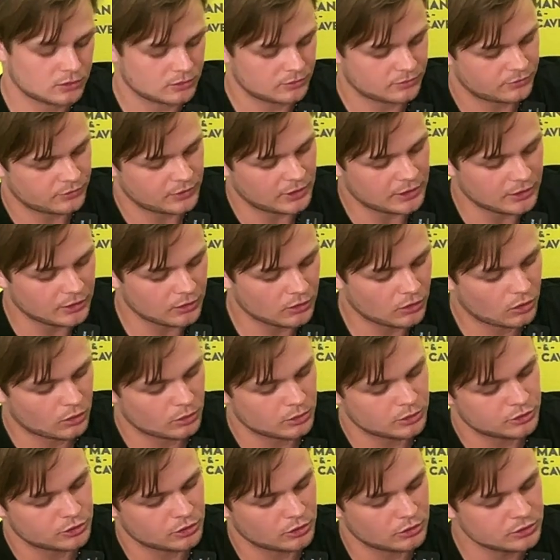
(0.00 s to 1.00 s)
feeding
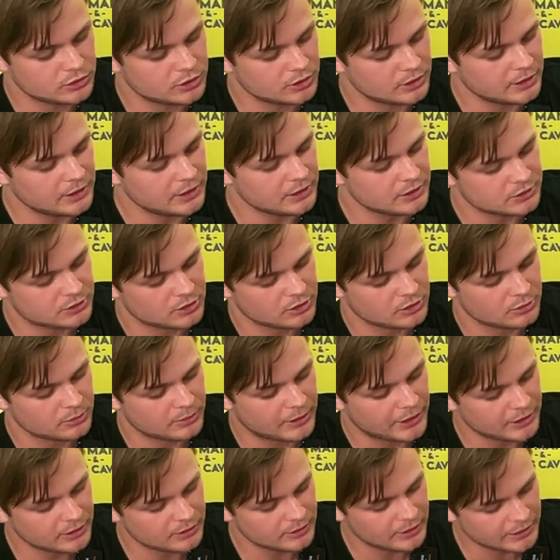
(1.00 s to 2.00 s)
horizontally into the
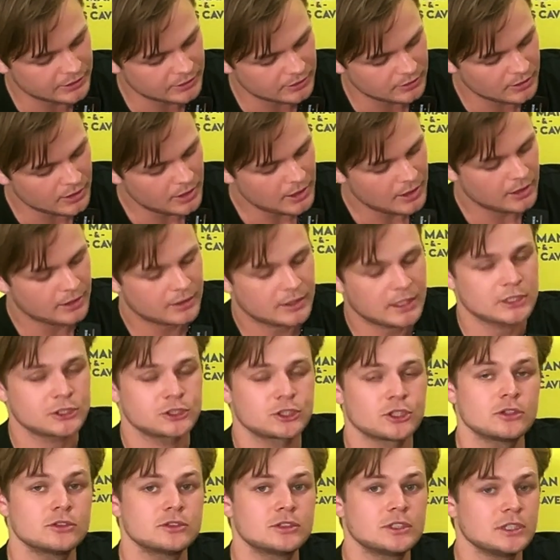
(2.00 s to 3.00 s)
regulator, that
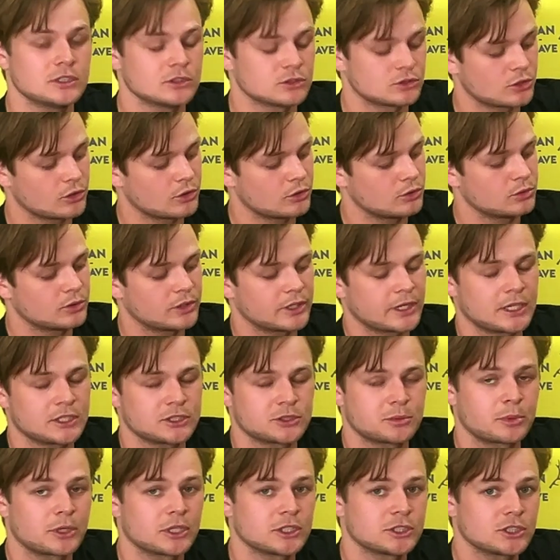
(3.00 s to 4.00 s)
shows the internal gas
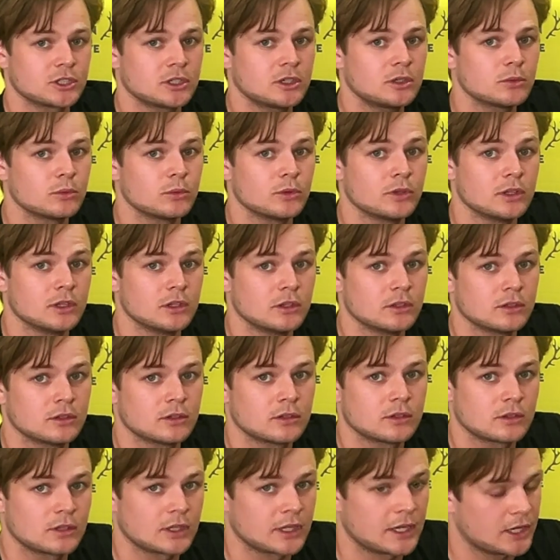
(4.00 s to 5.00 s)
pressure within
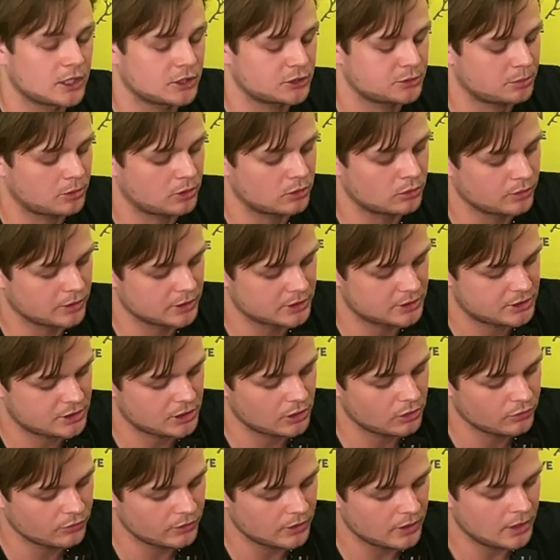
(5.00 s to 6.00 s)
the gas bottle
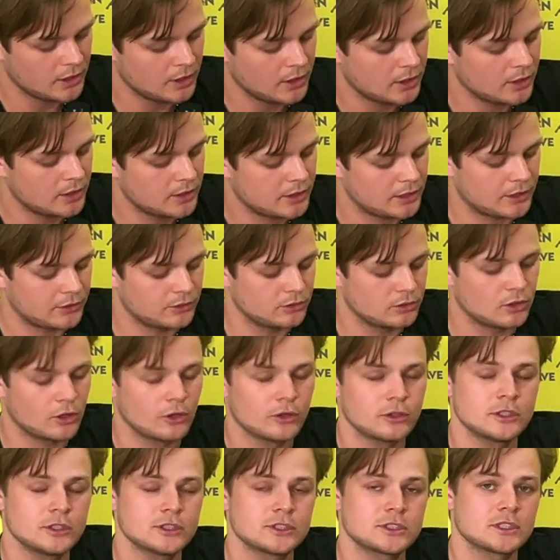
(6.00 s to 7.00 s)
itself. Now you
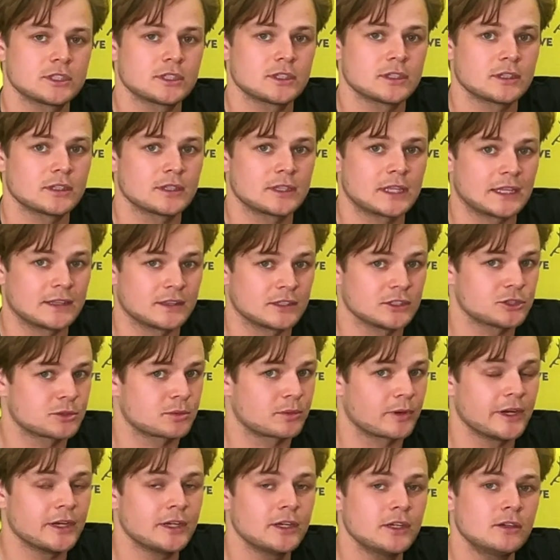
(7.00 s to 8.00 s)
notice that this
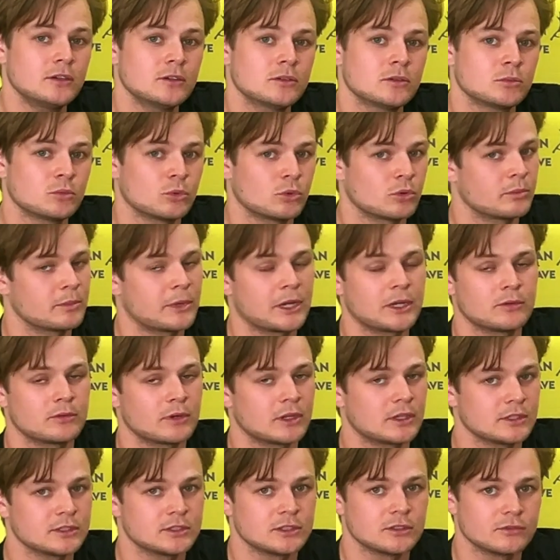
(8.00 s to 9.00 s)
reading will remain
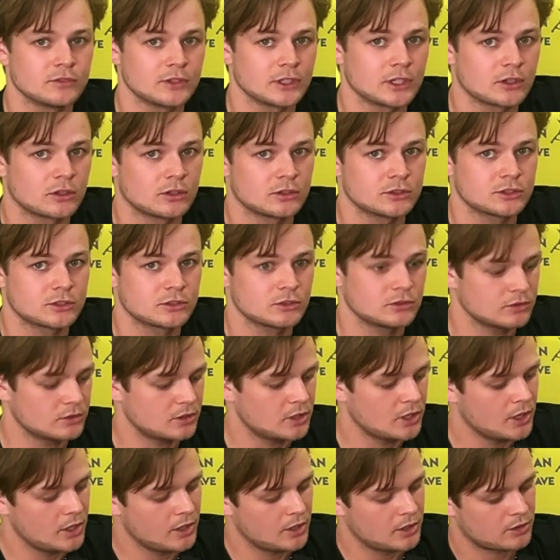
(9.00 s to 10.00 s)
relatively constant
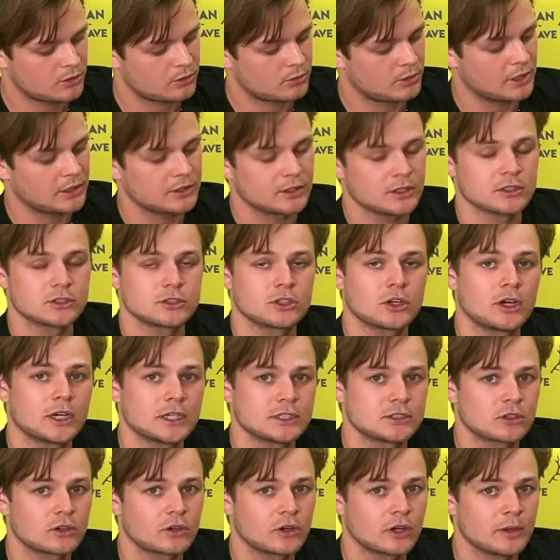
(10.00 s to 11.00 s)
throughout the entire
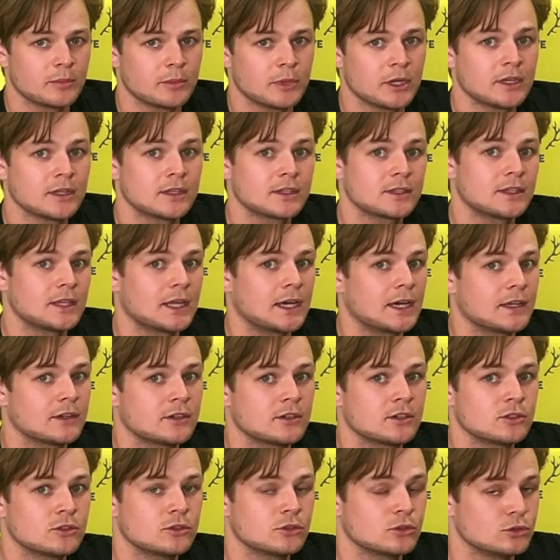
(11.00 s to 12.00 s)
time that
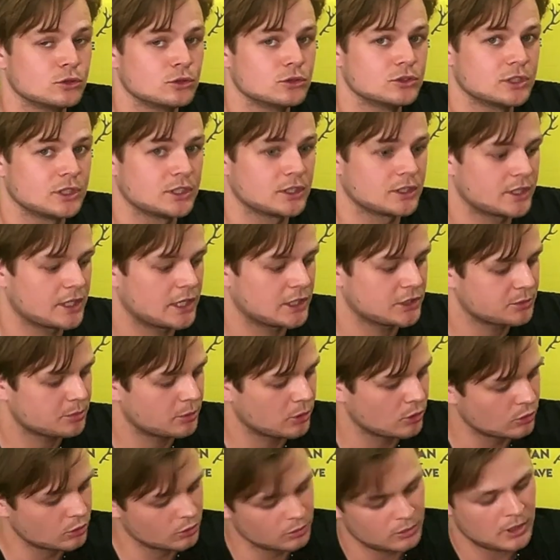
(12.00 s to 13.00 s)
you're using your gas
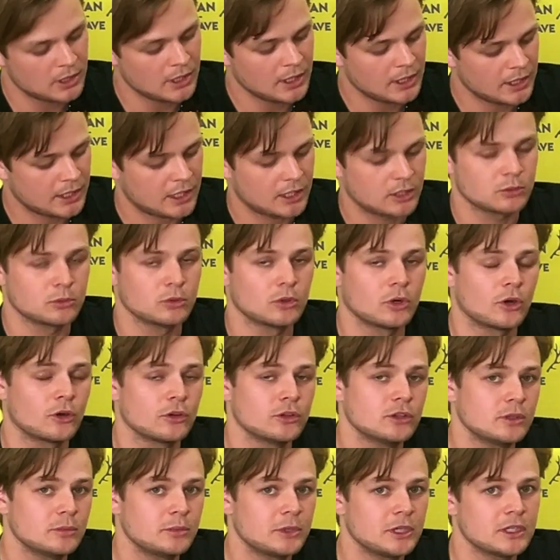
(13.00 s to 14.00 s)
bottle, and it will
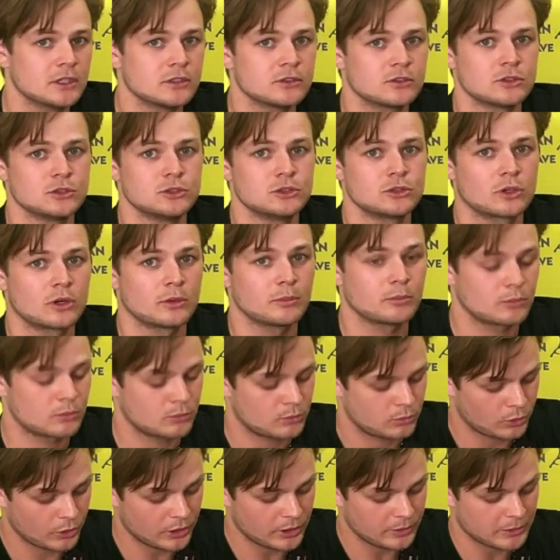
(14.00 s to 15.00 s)
only begin to drop
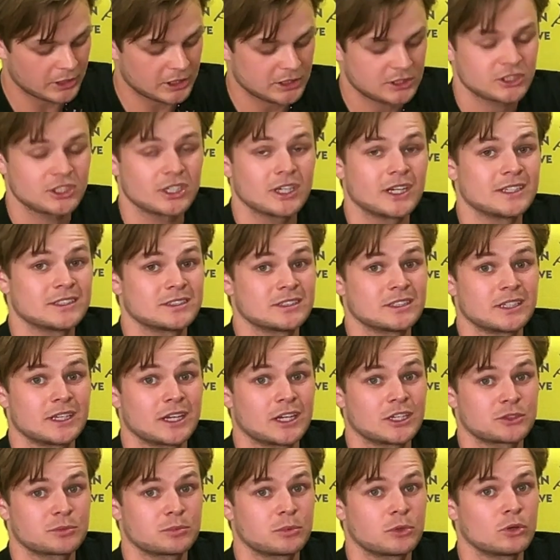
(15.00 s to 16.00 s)
pretty much as the
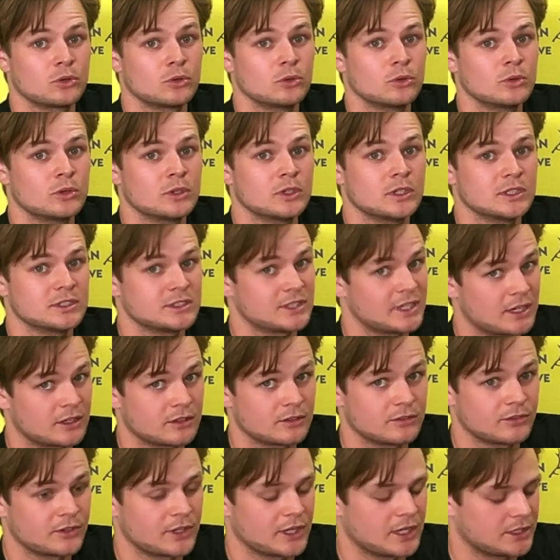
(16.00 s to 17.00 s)
gas bottle is out
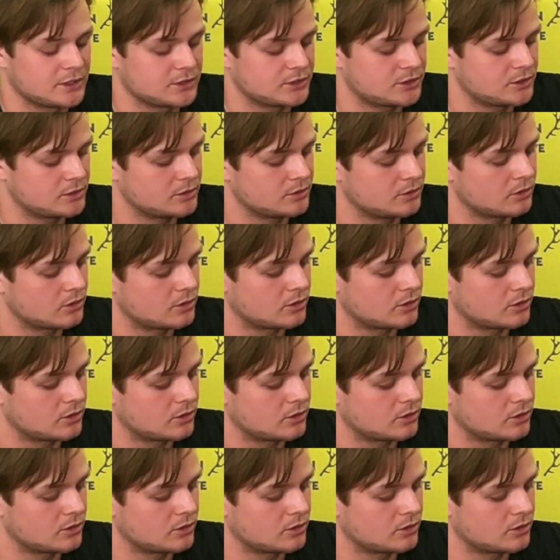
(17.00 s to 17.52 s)
of gas, all